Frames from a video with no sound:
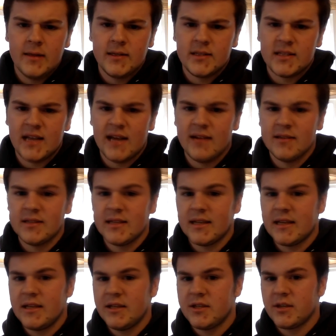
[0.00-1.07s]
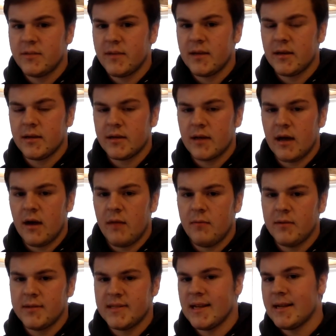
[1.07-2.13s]
Sounds like he should be good to go.
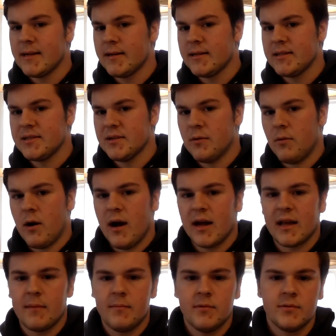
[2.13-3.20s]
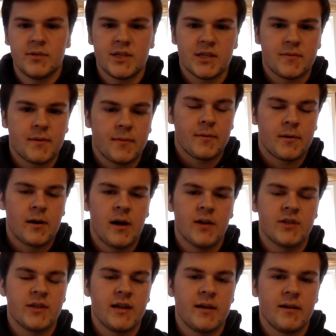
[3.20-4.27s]
Plus, I hear he's in a walking boot just
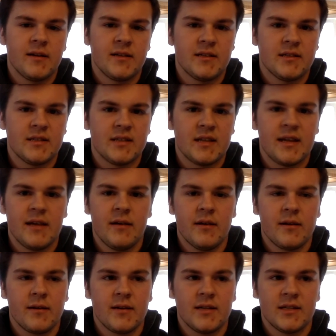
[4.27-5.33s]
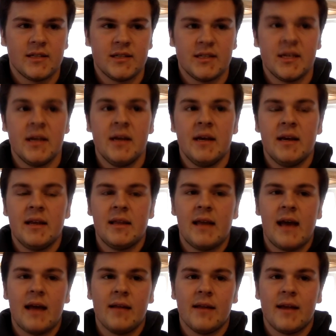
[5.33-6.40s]
precautionary reasons and healing reasons, and
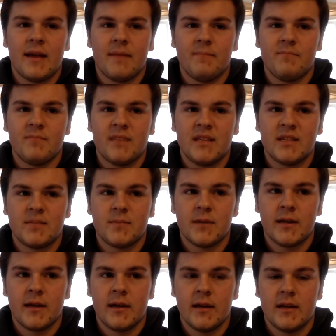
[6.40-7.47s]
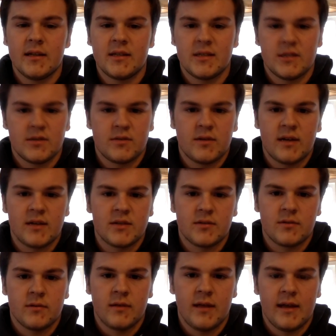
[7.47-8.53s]
that, like, he's pretty good. It's just rest
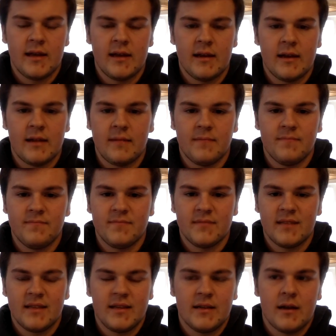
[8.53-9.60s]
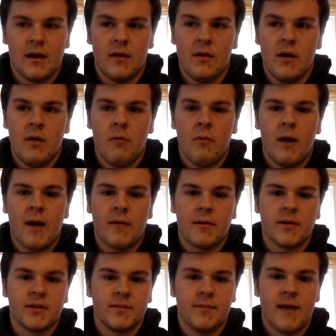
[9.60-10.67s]
related, and, you know, why
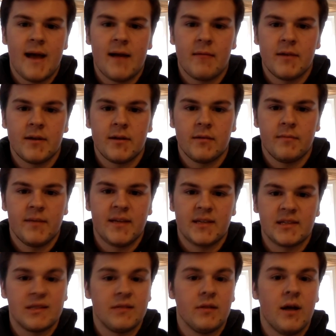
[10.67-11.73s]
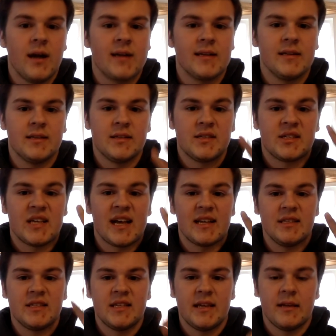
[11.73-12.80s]
rush him back when you're basically locked into the
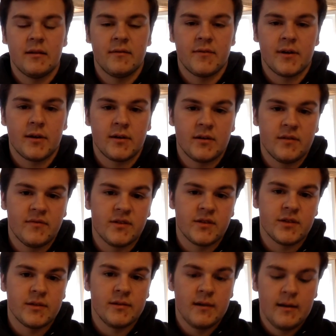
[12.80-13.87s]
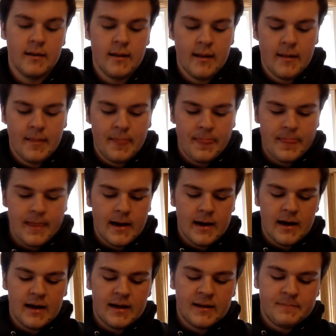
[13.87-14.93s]
second seed of your division?
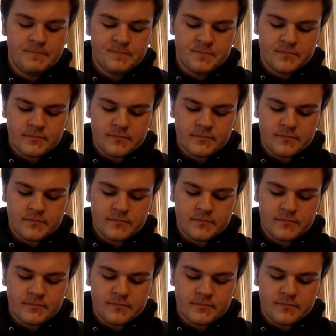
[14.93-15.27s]
Uh,